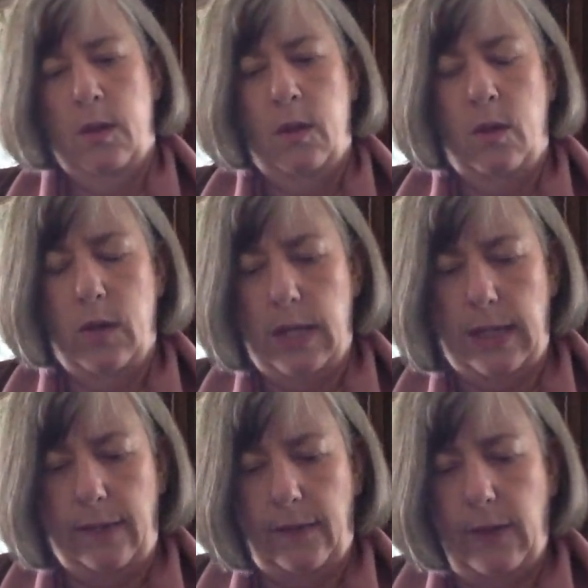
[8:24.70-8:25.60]
All right,
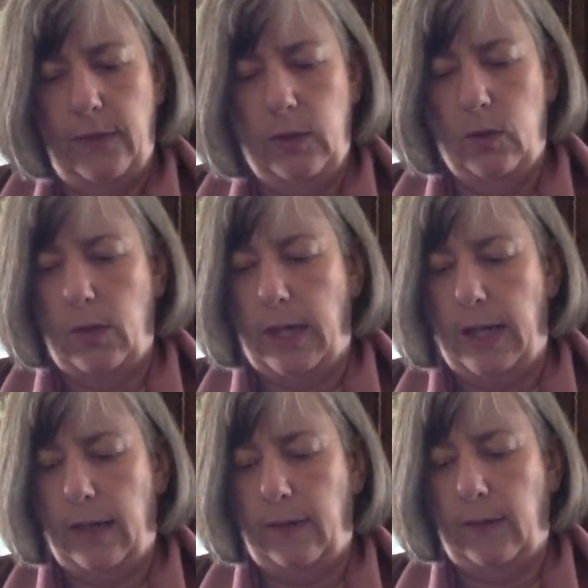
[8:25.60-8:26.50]
let's have a look
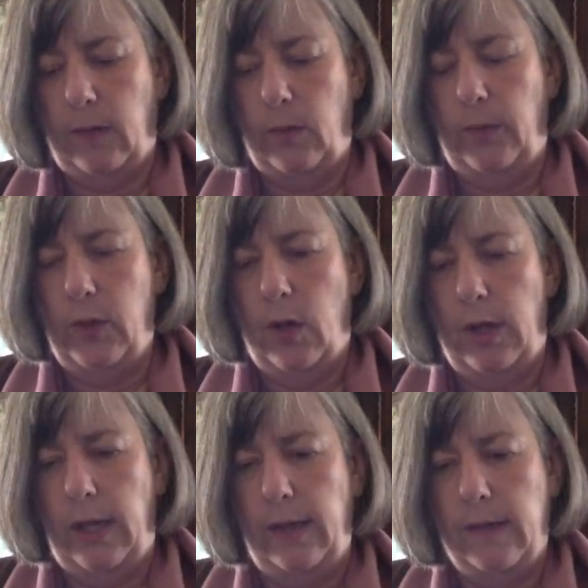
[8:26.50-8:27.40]
here. So we've got
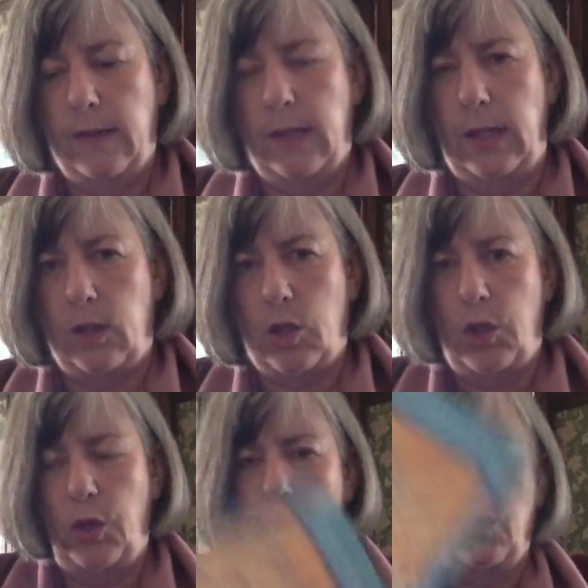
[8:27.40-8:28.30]
Instinct
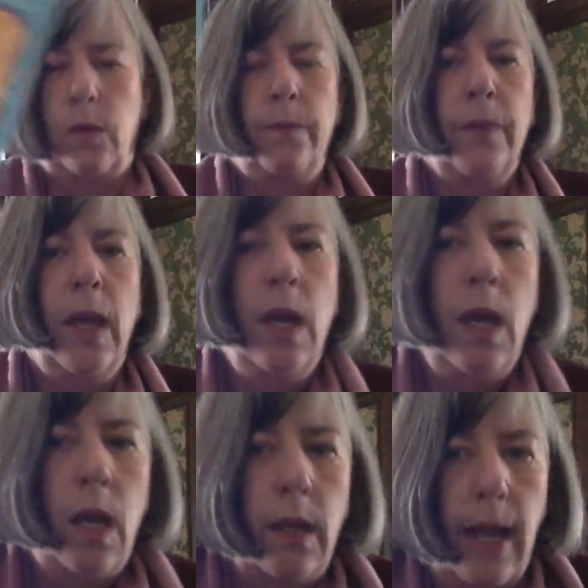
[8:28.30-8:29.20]
Turtle.
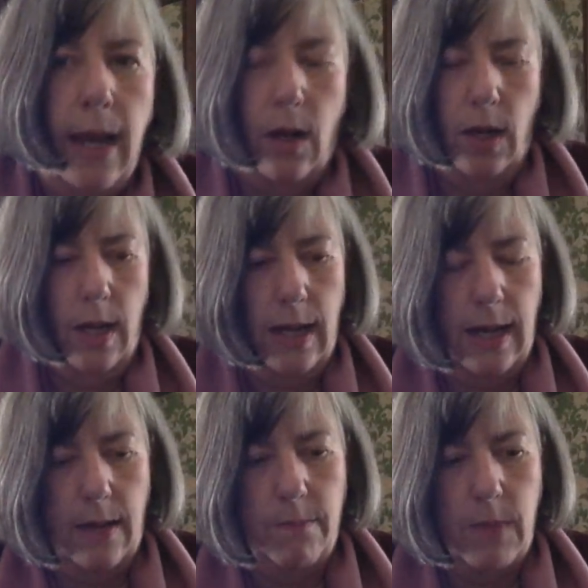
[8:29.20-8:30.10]
Now,
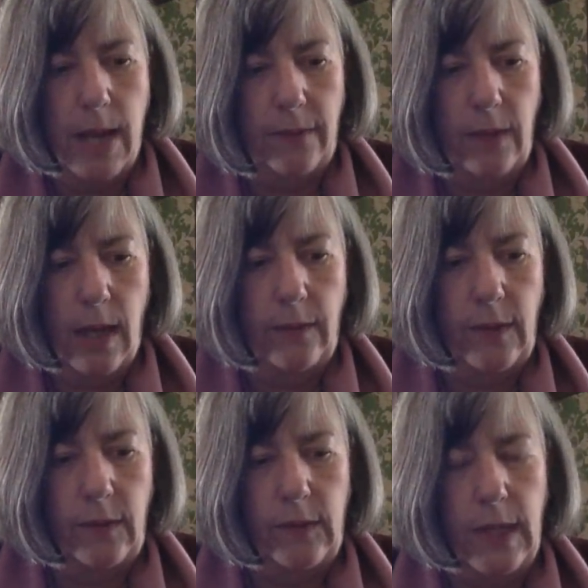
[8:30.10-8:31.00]
as
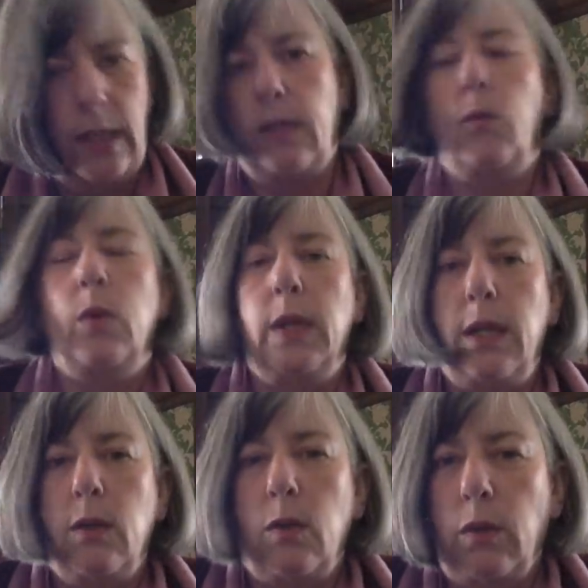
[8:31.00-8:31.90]
I said
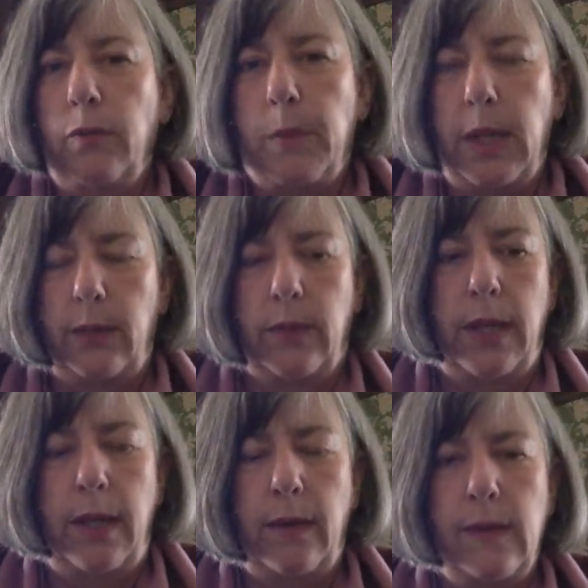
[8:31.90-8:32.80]
in all of my
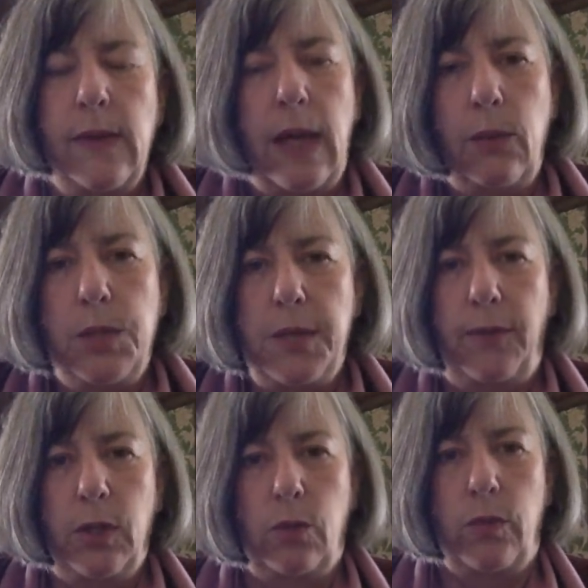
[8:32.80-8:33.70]
readings, and they were
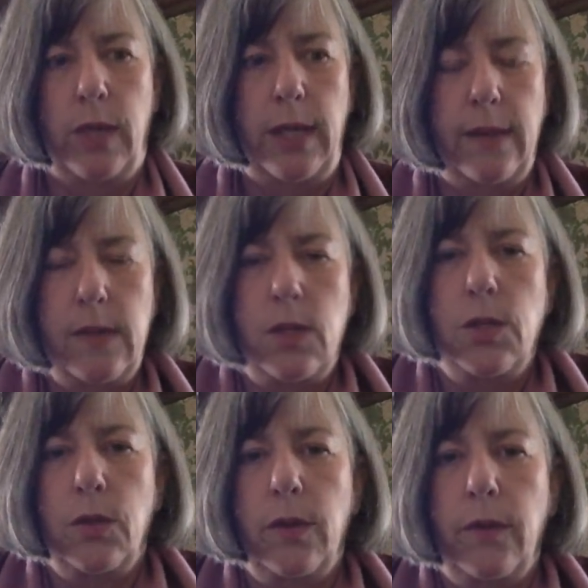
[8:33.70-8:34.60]
difficult readings to
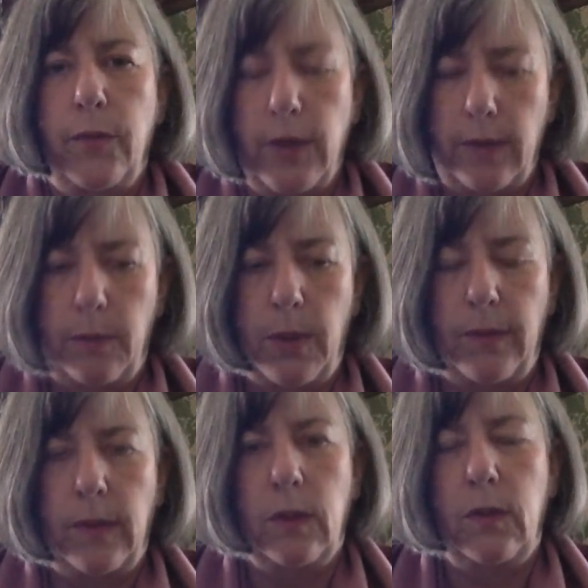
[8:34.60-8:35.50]
do on the vice
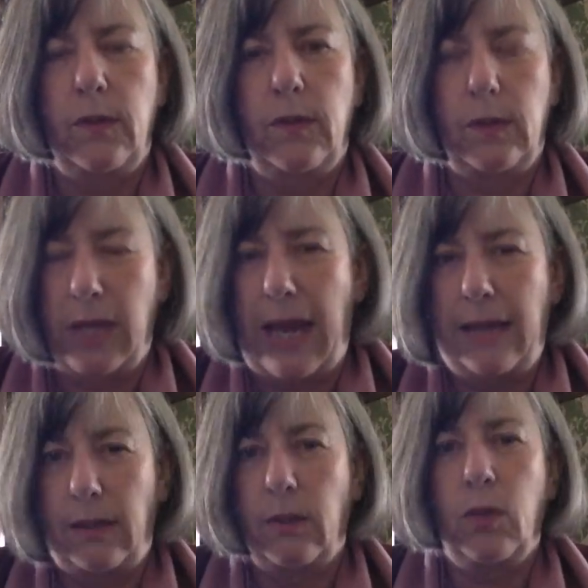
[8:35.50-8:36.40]
president
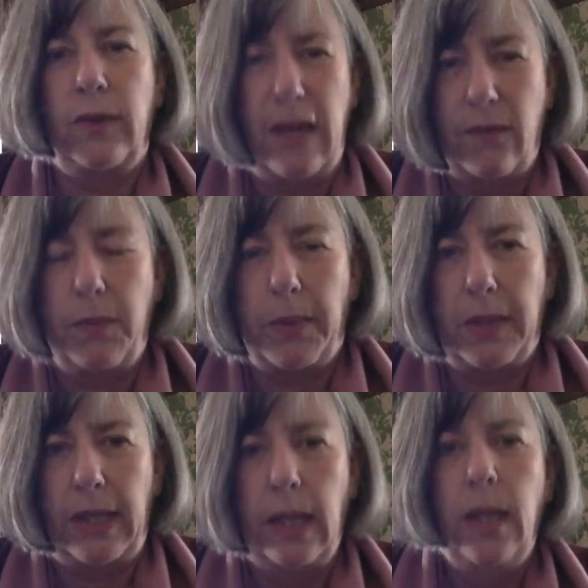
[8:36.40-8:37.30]
candidate because
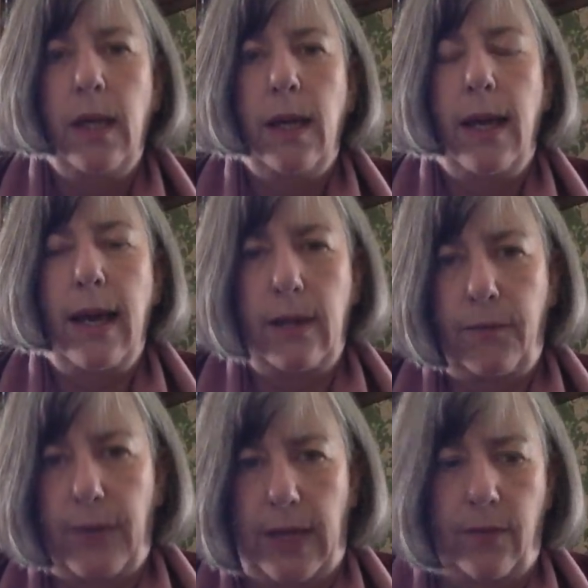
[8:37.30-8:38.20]
everybody had a
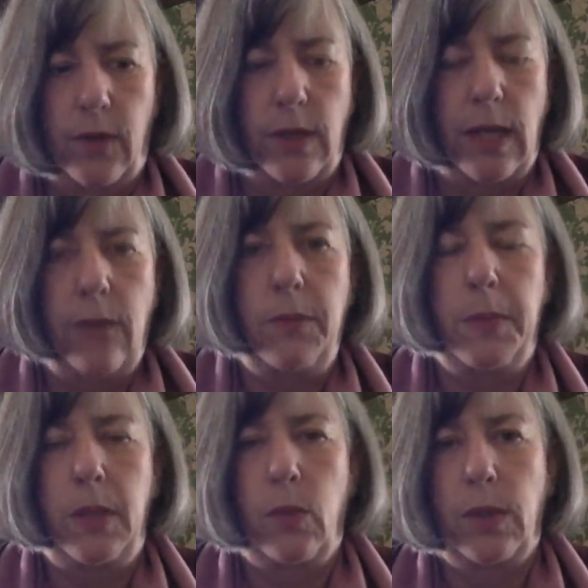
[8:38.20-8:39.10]
favorite.
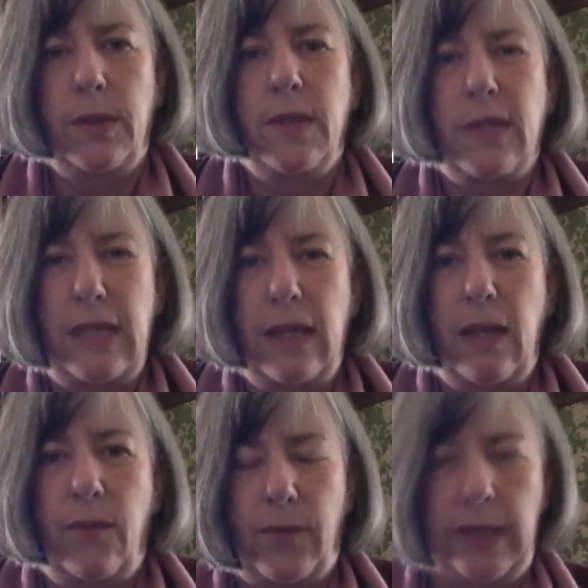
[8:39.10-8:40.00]
Everybody wanted to see
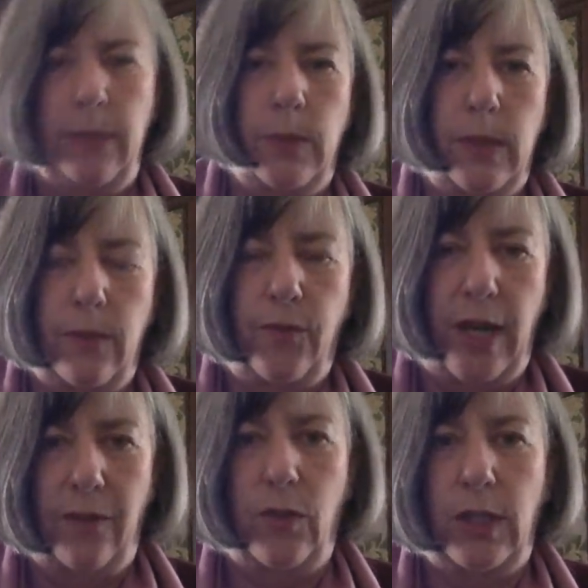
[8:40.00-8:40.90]
their
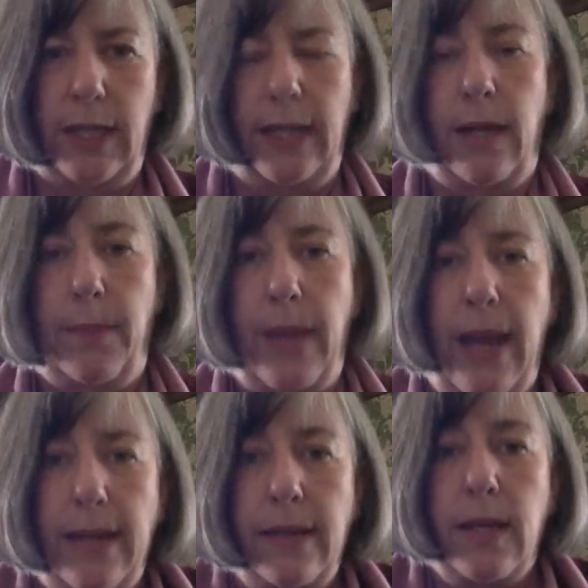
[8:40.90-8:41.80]
favorite get up
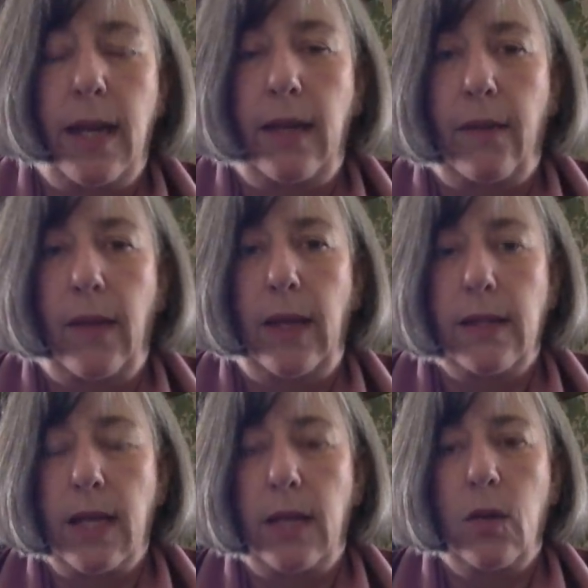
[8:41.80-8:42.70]
and
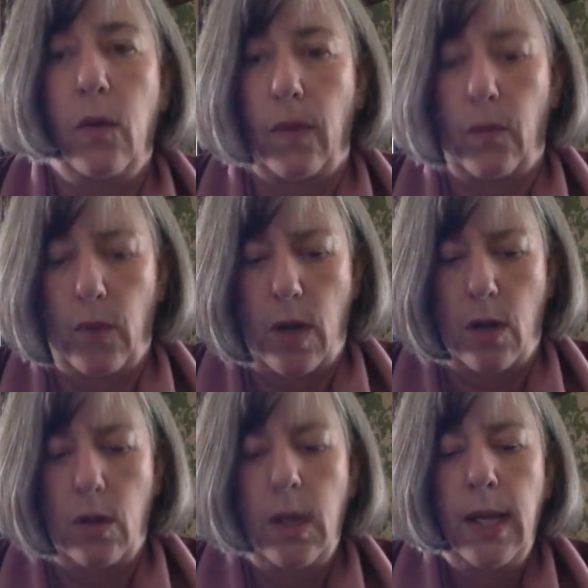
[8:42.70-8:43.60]
take on the
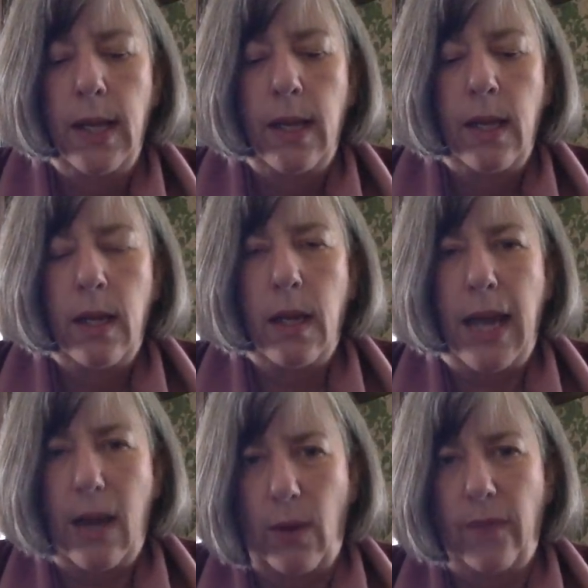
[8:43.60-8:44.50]
role.
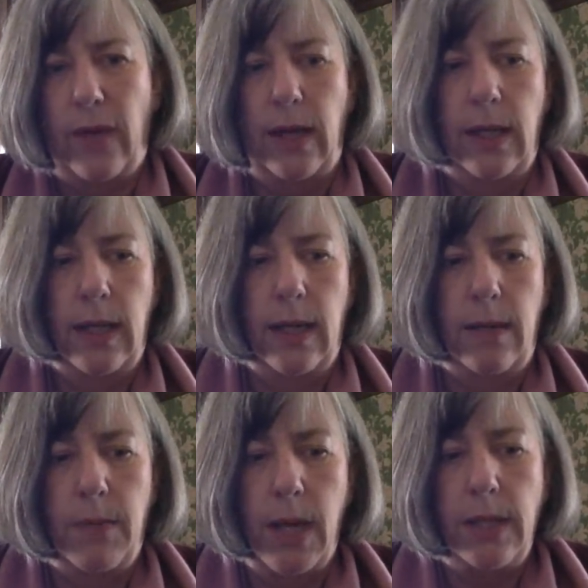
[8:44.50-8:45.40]
However,
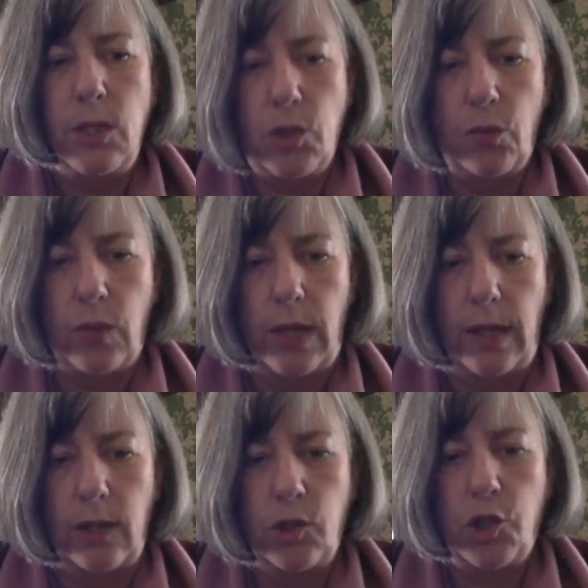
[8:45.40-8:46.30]
my initial
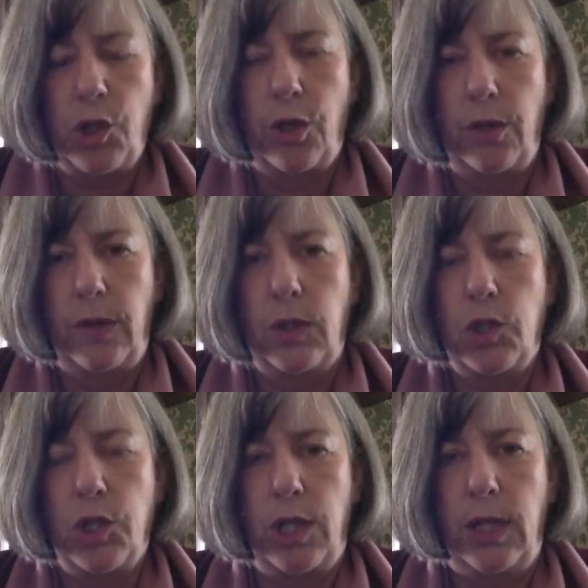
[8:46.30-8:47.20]
reading showed that
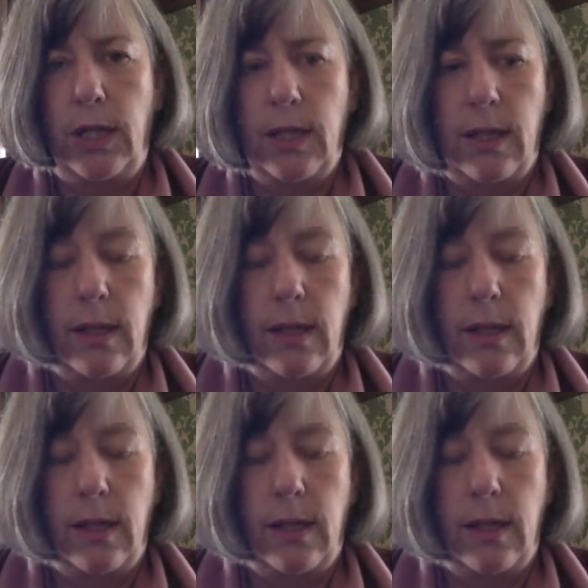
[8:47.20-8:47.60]
she